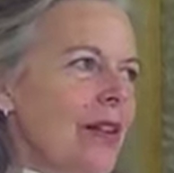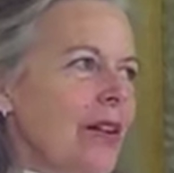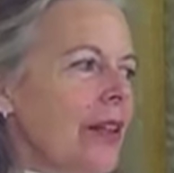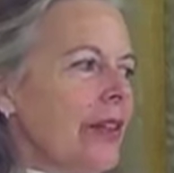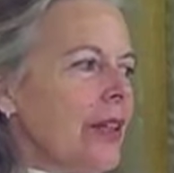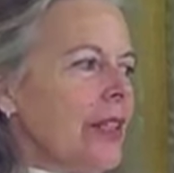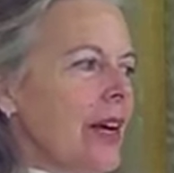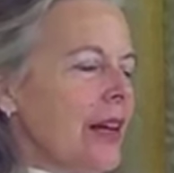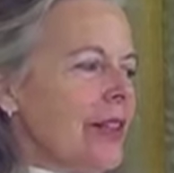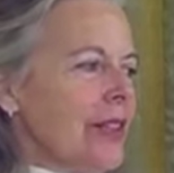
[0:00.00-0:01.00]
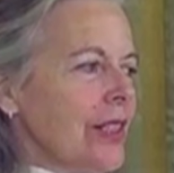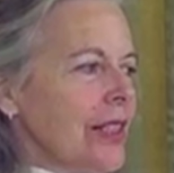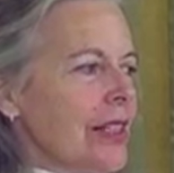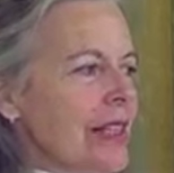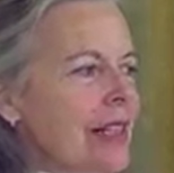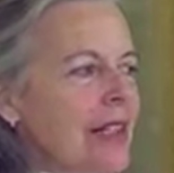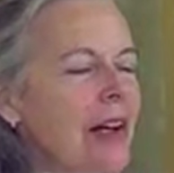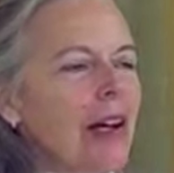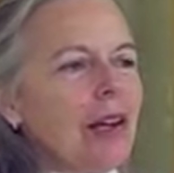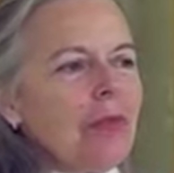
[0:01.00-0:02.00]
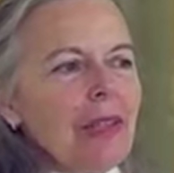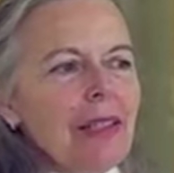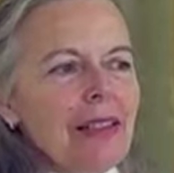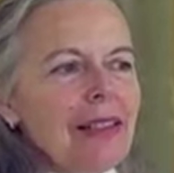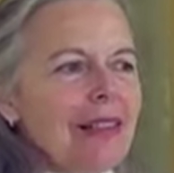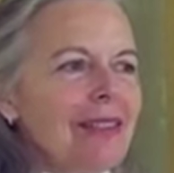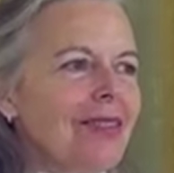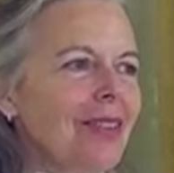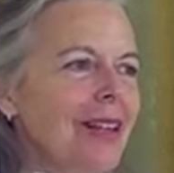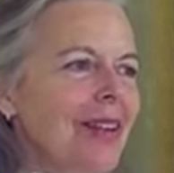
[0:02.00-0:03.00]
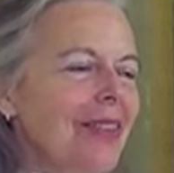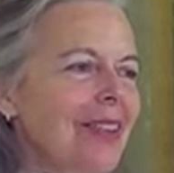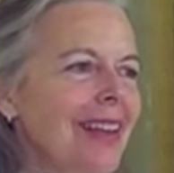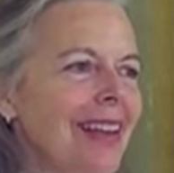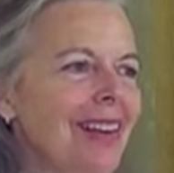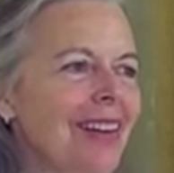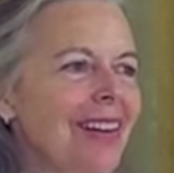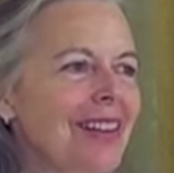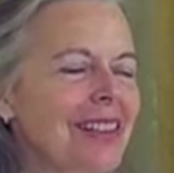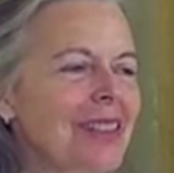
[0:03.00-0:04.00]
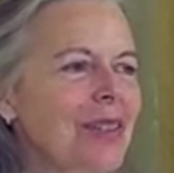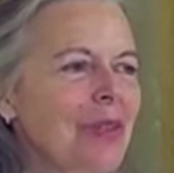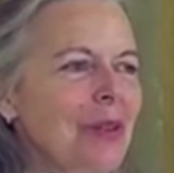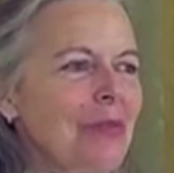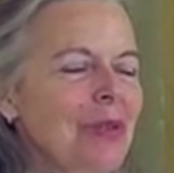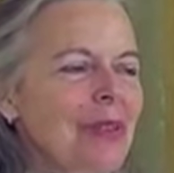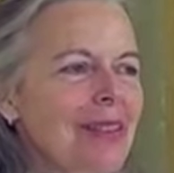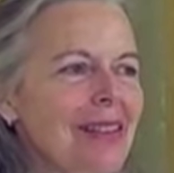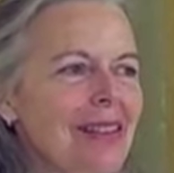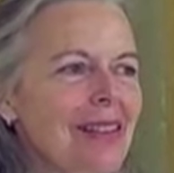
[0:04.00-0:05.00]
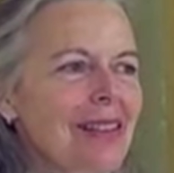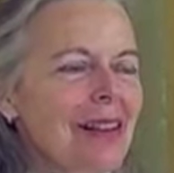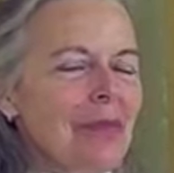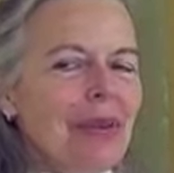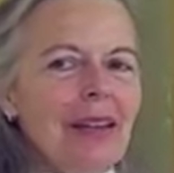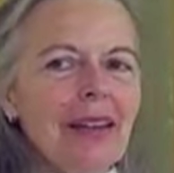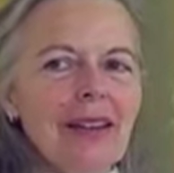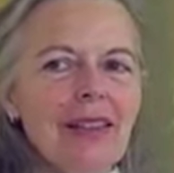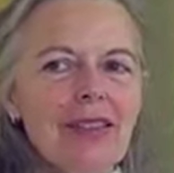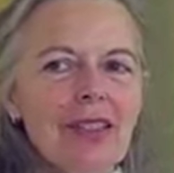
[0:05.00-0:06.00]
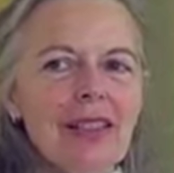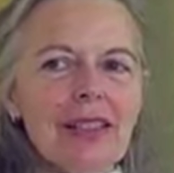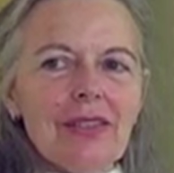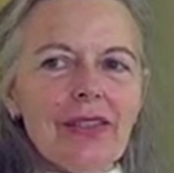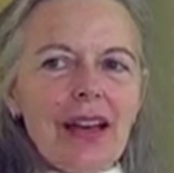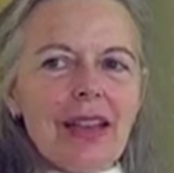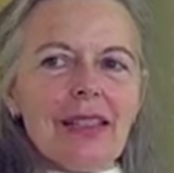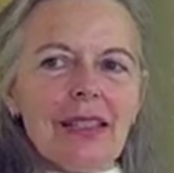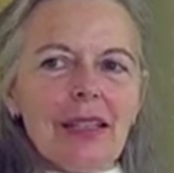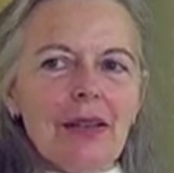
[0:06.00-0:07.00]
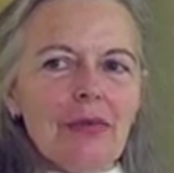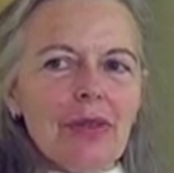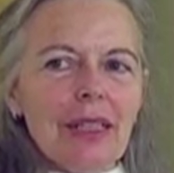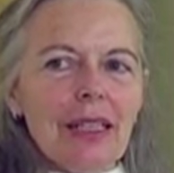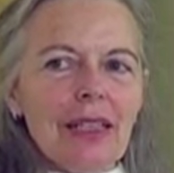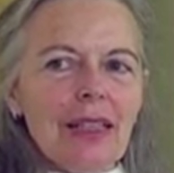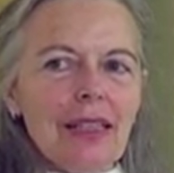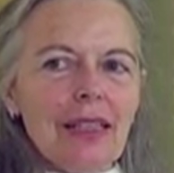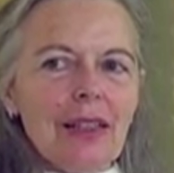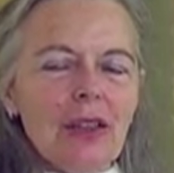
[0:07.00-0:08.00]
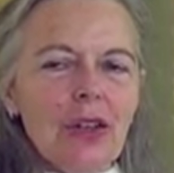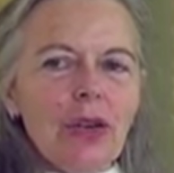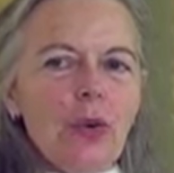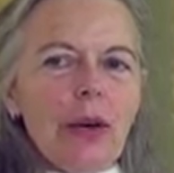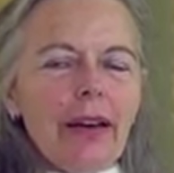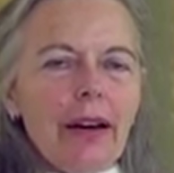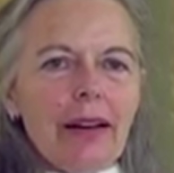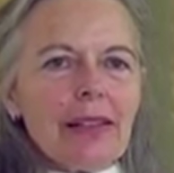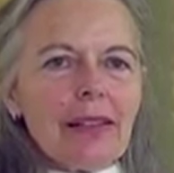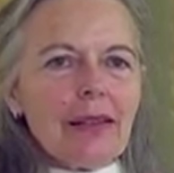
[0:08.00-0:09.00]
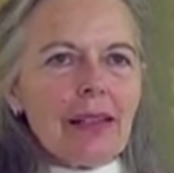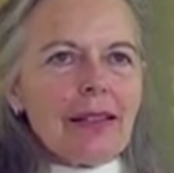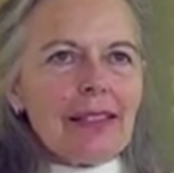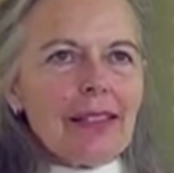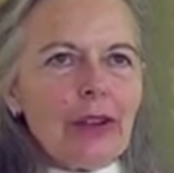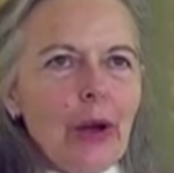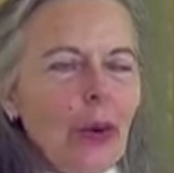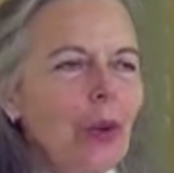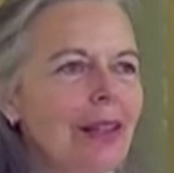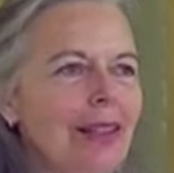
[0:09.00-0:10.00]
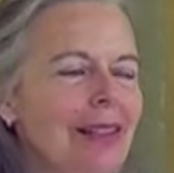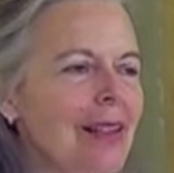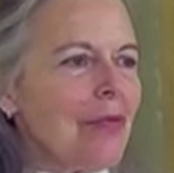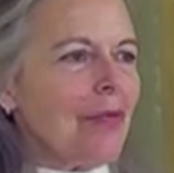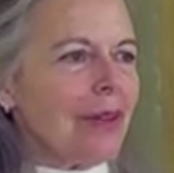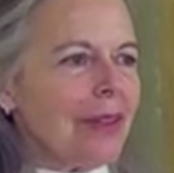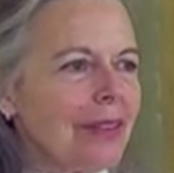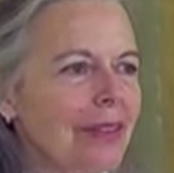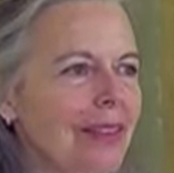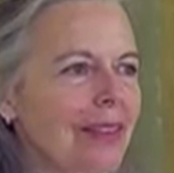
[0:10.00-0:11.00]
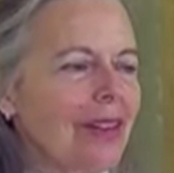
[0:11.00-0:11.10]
When all the doctrines and dogmas and whatever they are, descriptions appear, just rest completely. Who we are, it's totally simple.